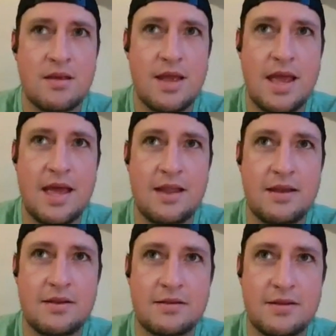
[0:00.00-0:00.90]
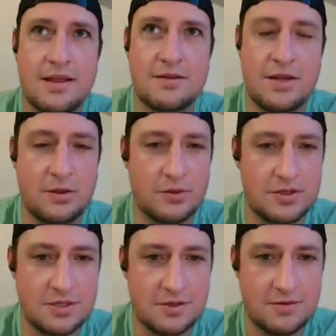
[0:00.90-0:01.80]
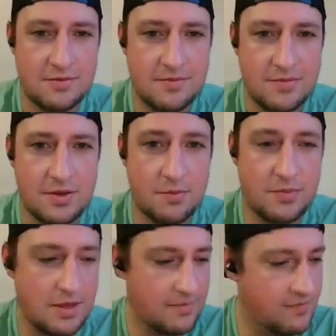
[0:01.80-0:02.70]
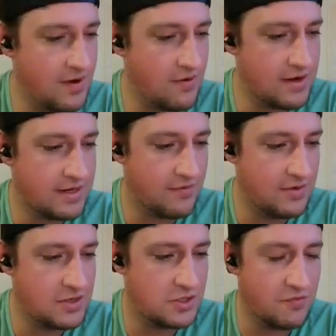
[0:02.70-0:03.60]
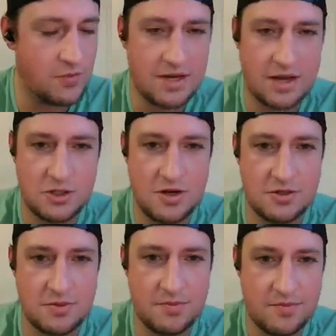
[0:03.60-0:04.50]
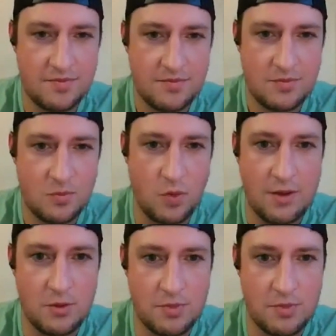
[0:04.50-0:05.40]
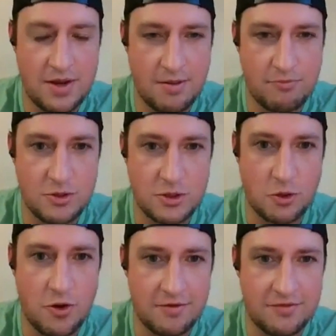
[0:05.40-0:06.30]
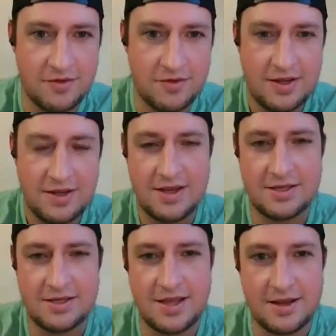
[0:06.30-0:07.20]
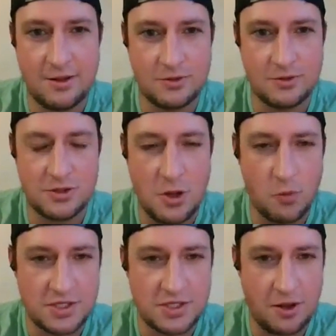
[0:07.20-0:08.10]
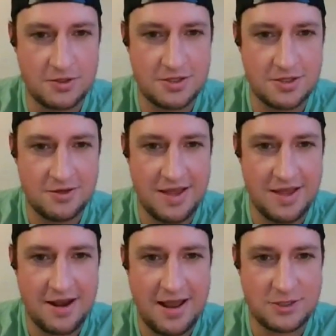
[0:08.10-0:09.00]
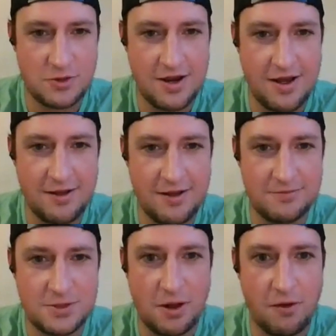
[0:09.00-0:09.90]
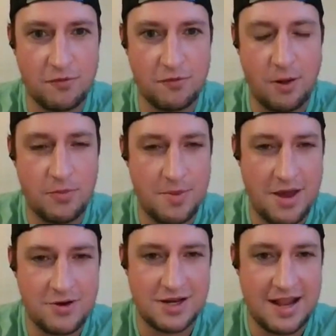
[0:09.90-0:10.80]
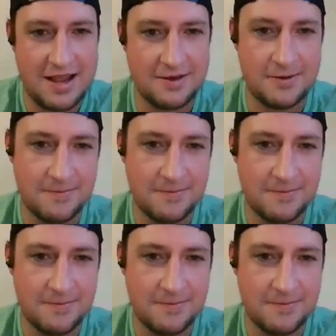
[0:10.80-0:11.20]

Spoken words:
And it yields the very definition of reductionism, why it would be pejorative, is that it yields no results that actually solve or help the matters at hand.